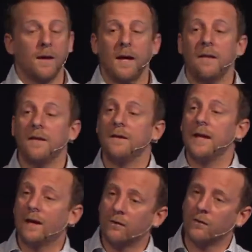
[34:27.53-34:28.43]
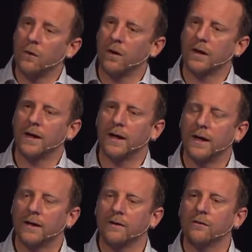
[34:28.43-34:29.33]
And the next thought I
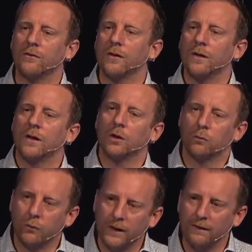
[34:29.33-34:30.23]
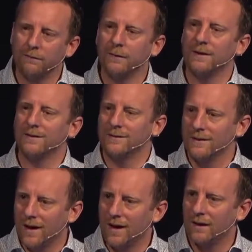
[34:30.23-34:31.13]
had is, grief is
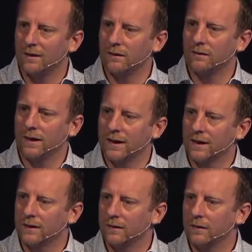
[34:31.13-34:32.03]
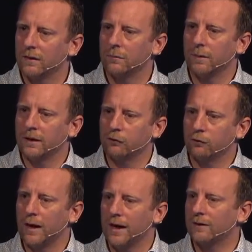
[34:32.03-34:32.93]
not like my
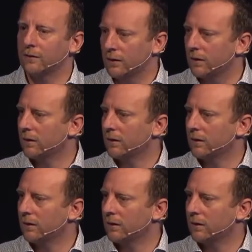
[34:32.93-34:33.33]
tractor.